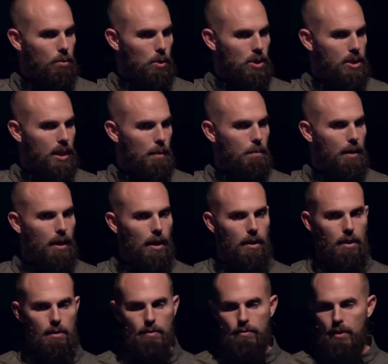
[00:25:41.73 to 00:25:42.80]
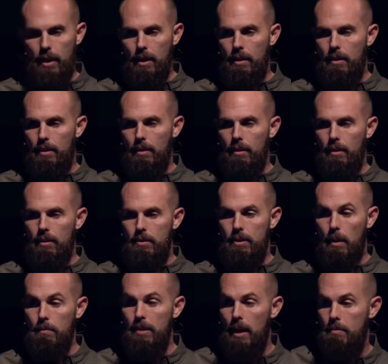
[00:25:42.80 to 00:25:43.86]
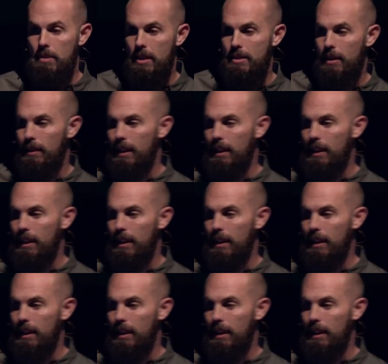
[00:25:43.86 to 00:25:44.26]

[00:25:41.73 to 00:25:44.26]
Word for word: we're stepping out in faith. Sometimes it's a